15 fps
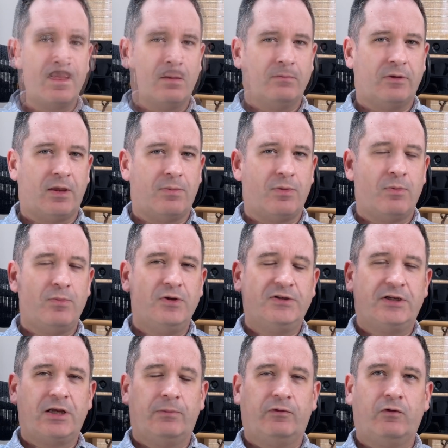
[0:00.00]
the
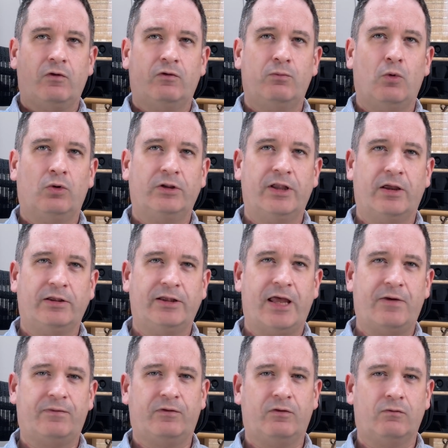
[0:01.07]
music comes through as more
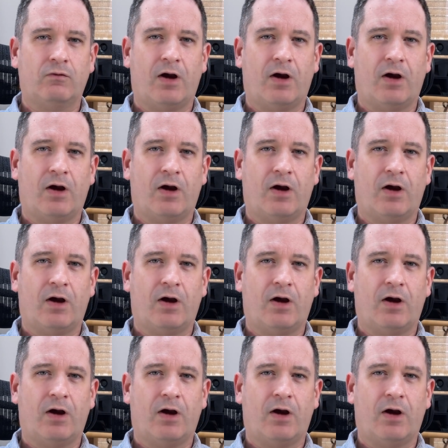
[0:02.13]
left and